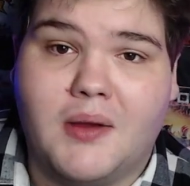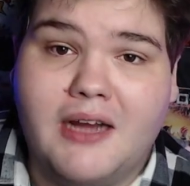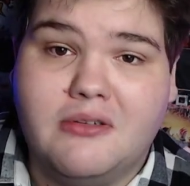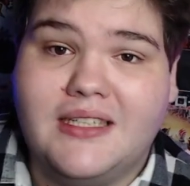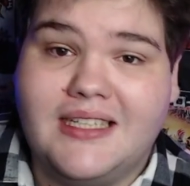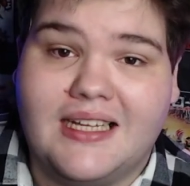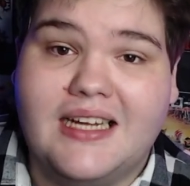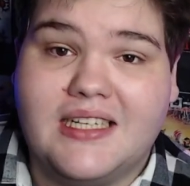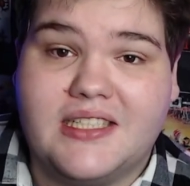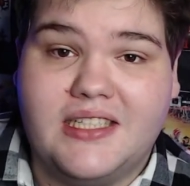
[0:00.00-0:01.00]
I really
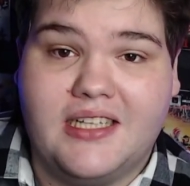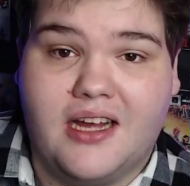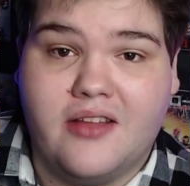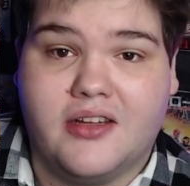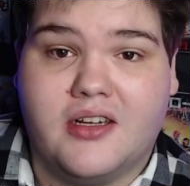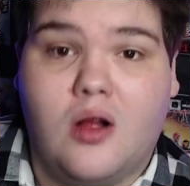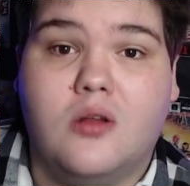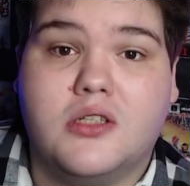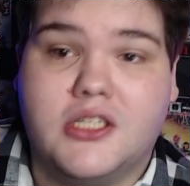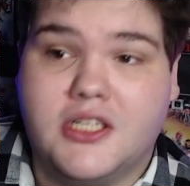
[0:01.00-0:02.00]
like seeing other
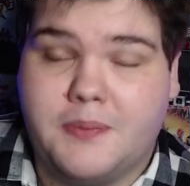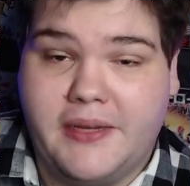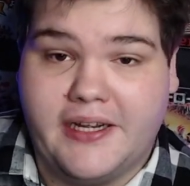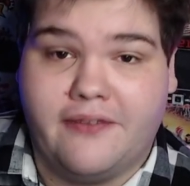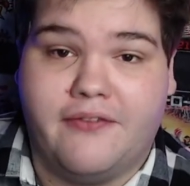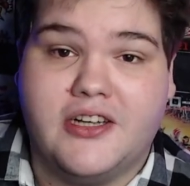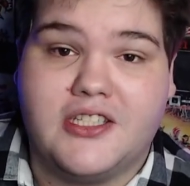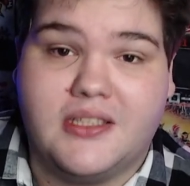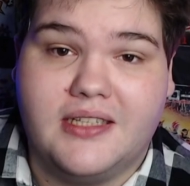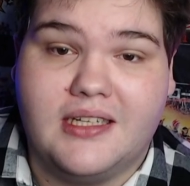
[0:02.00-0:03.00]
cultures being
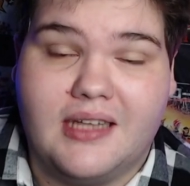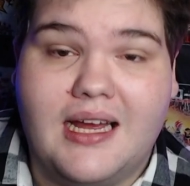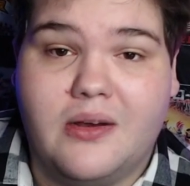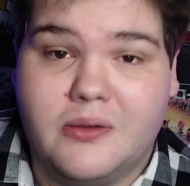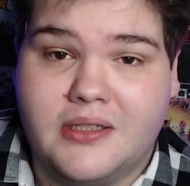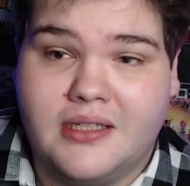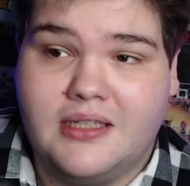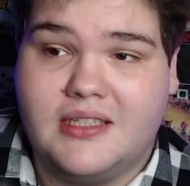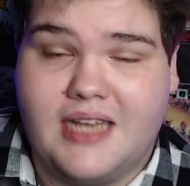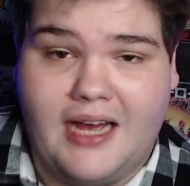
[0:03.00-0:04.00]
officially allowed
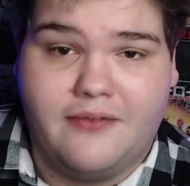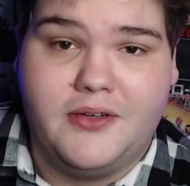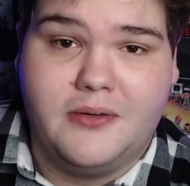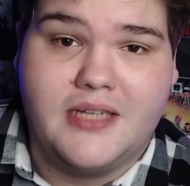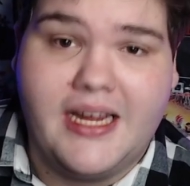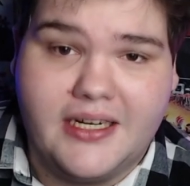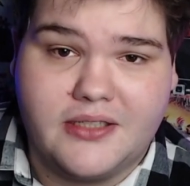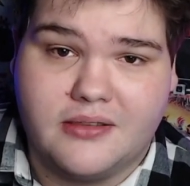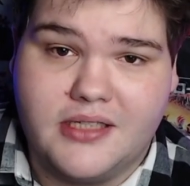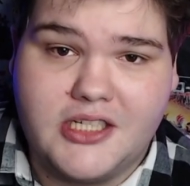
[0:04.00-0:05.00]
to have new takes
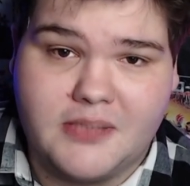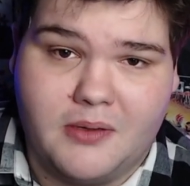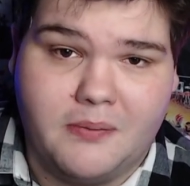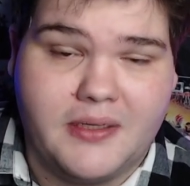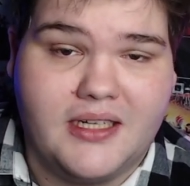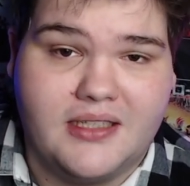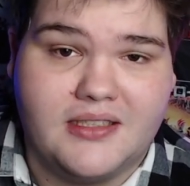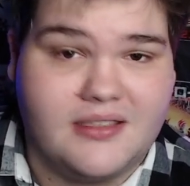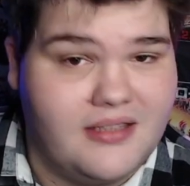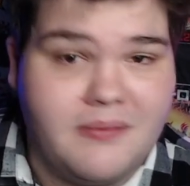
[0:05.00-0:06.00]
on Digimon, because
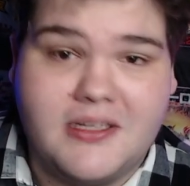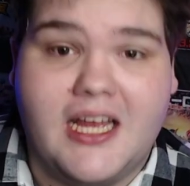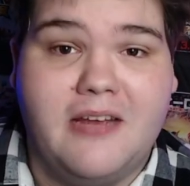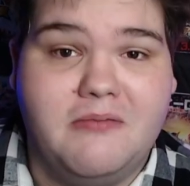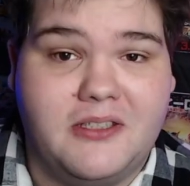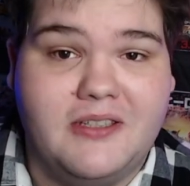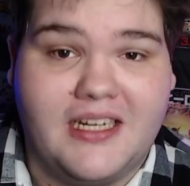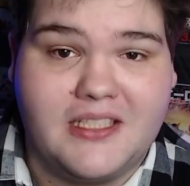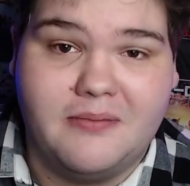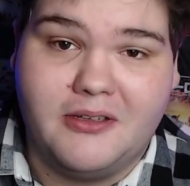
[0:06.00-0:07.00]
sometimes you
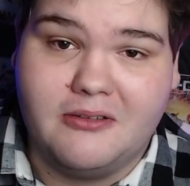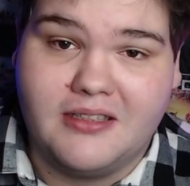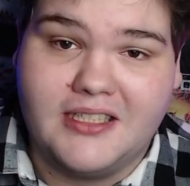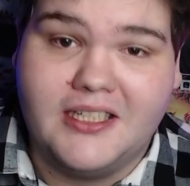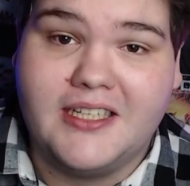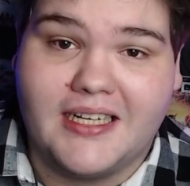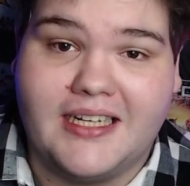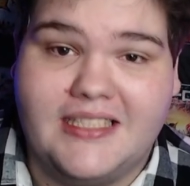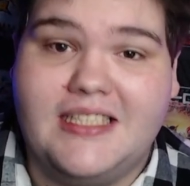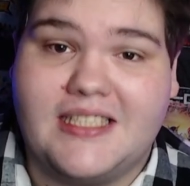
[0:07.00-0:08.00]
get something really good
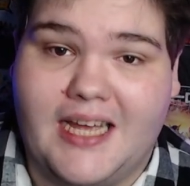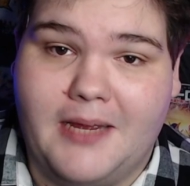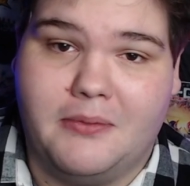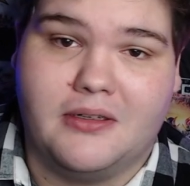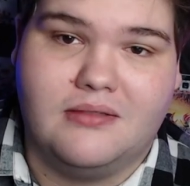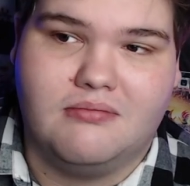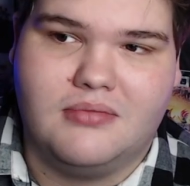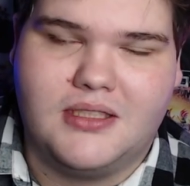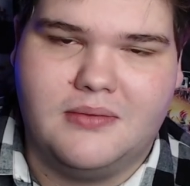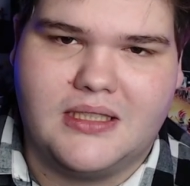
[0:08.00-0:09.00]
like D-Cyber, and
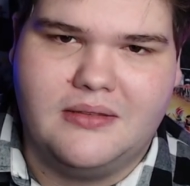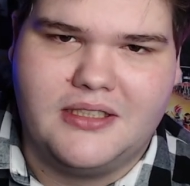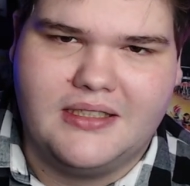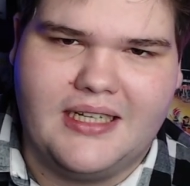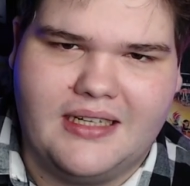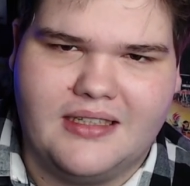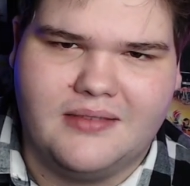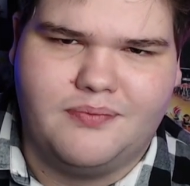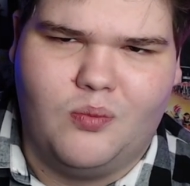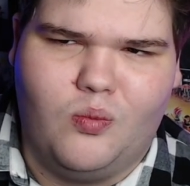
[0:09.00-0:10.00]
sometimes you get
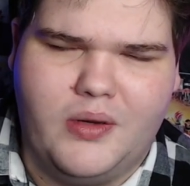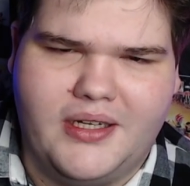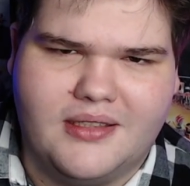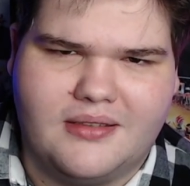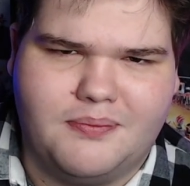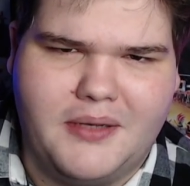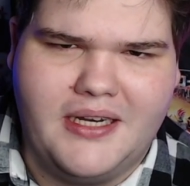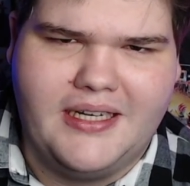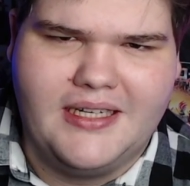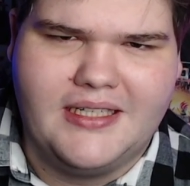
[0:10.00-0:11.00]
the weird
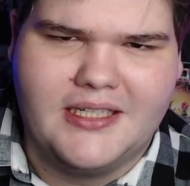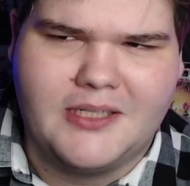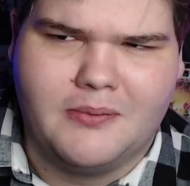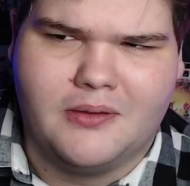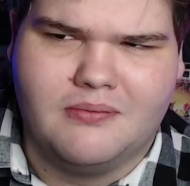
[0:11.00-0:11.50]
Panini Digimon